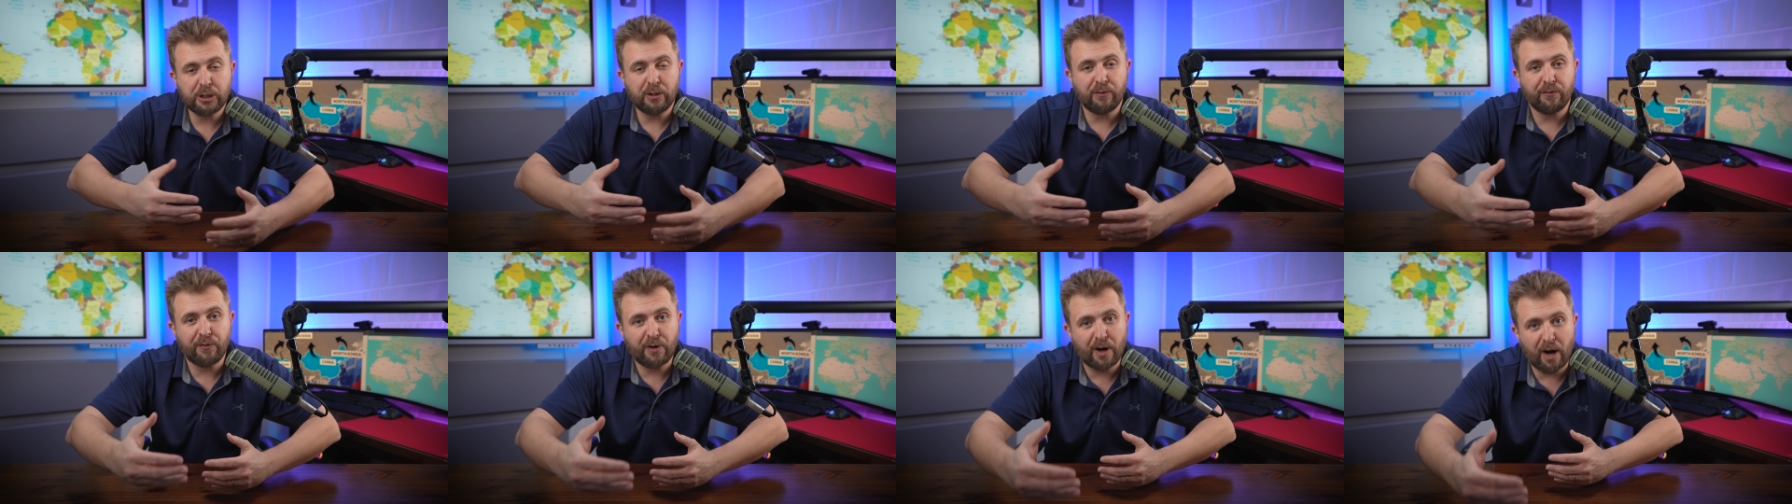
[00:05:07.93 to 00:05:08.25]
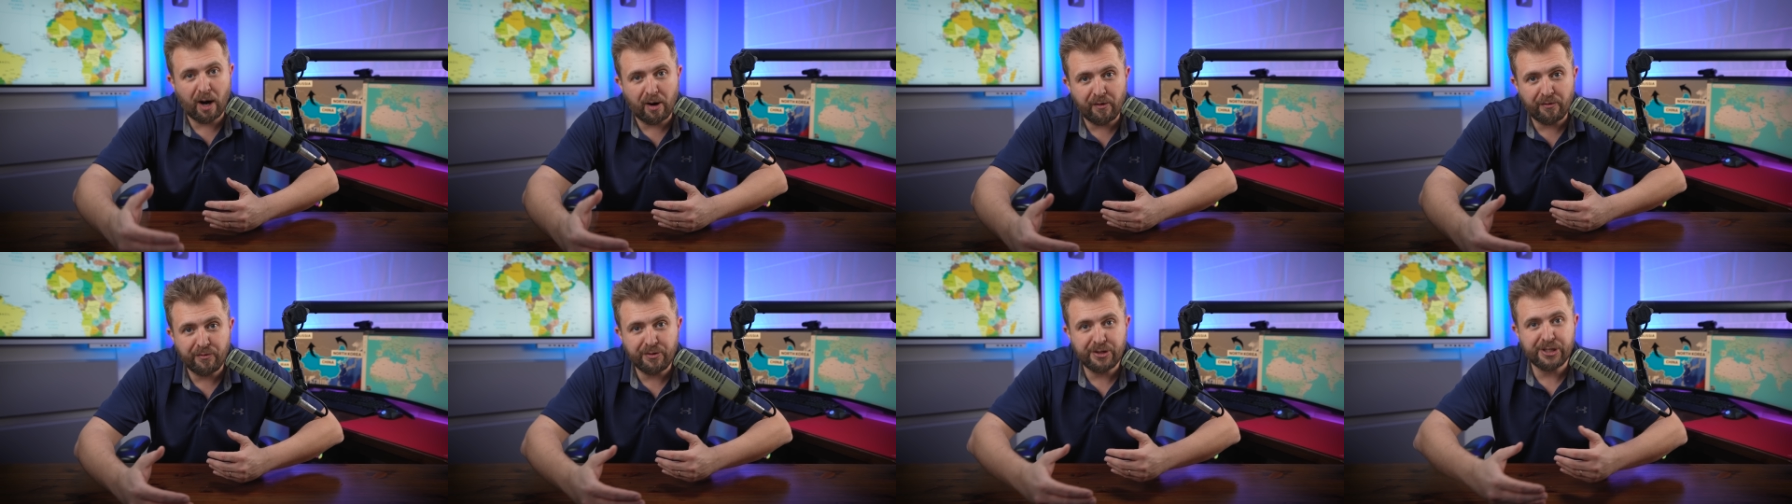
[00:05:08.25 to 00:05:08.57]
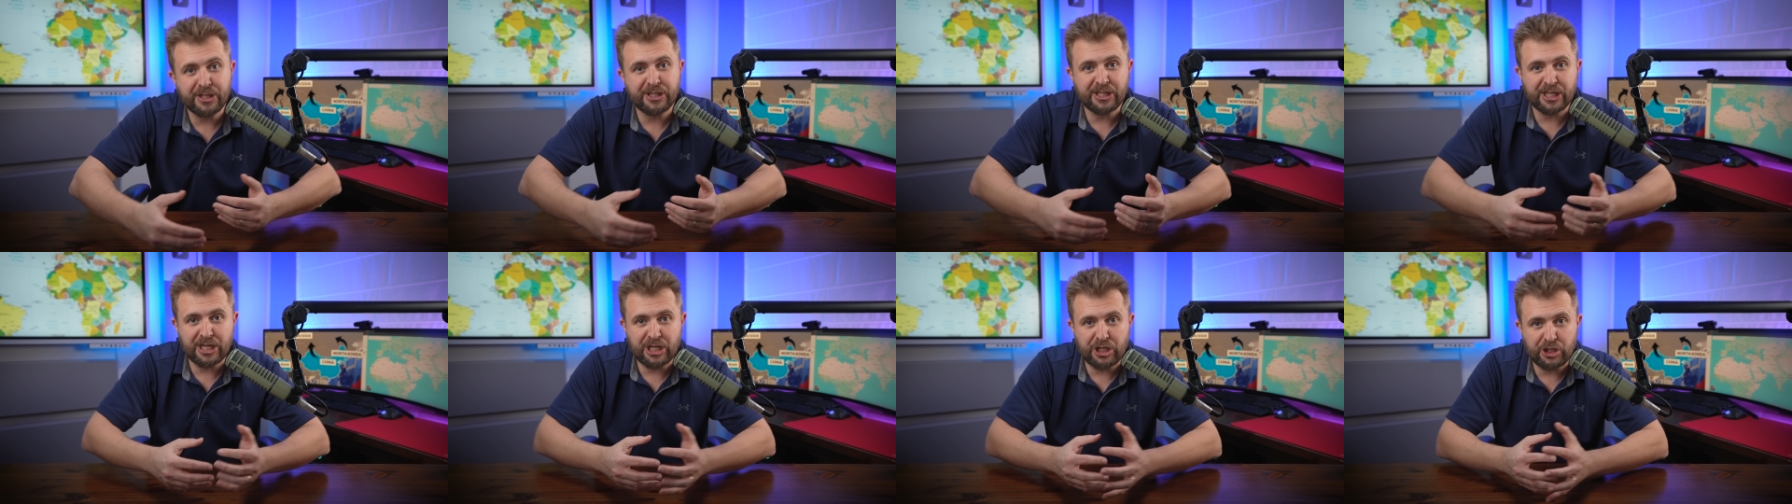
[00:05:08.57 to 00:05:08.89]
of
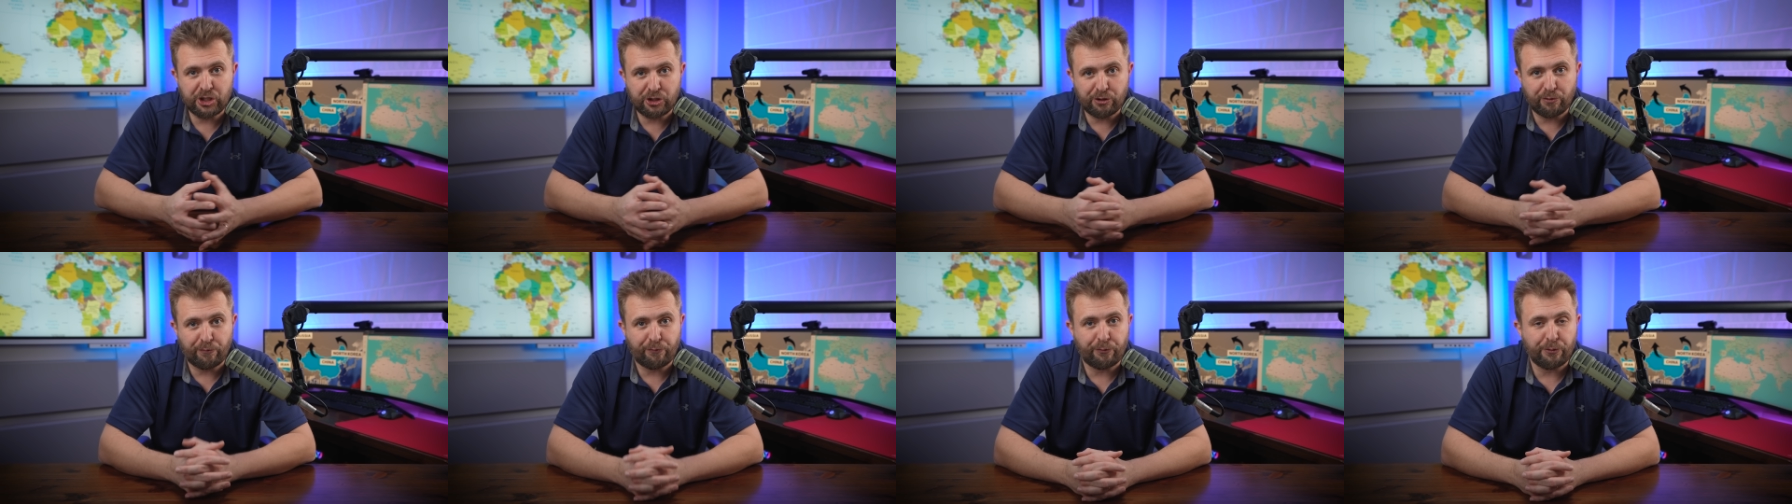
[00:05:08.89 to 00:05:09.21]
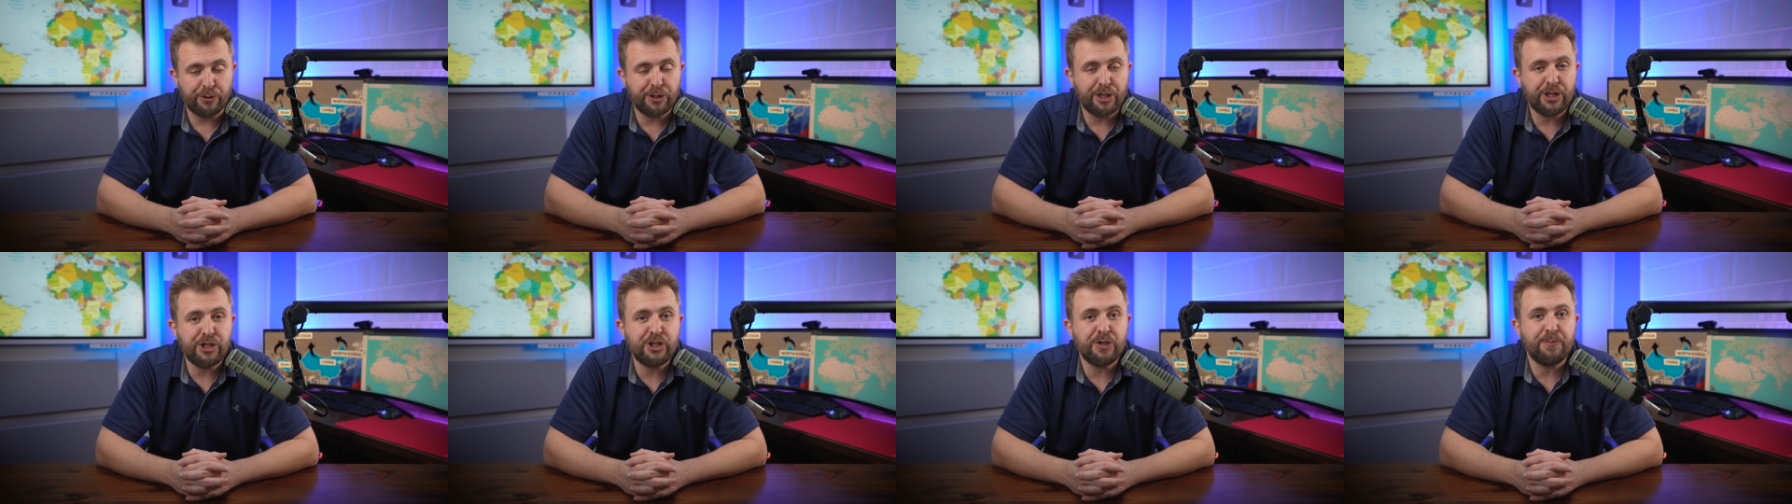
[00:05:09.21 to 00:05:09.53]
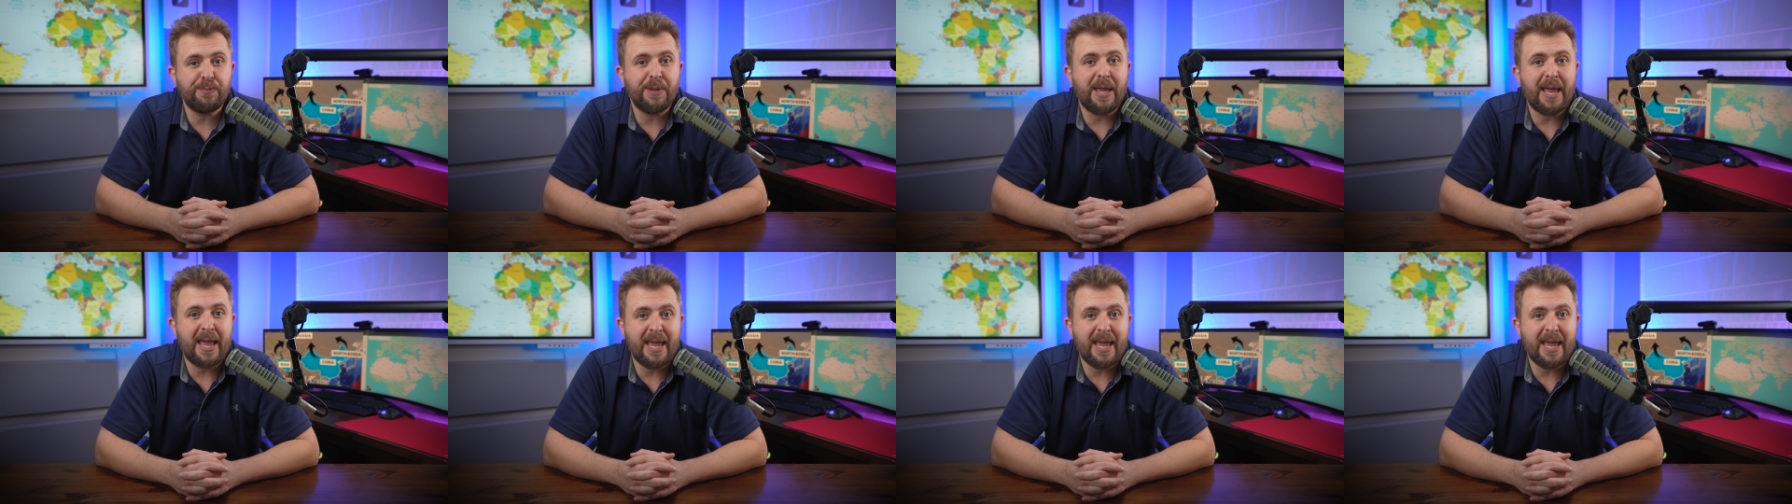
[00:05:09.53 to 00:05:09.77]
governance issue for Egypt